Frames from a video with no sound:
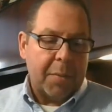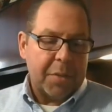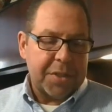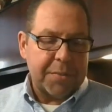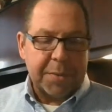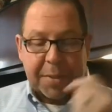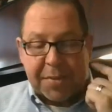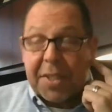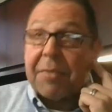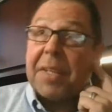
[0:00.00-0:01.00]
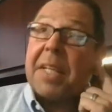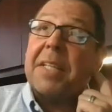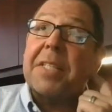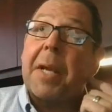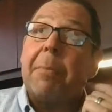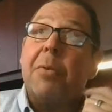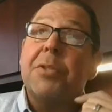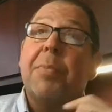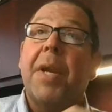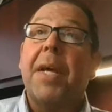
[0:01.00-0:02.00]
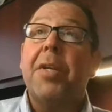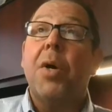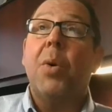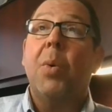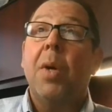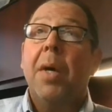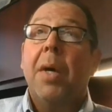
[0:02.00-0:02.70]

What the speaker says: with some specific examples, but I know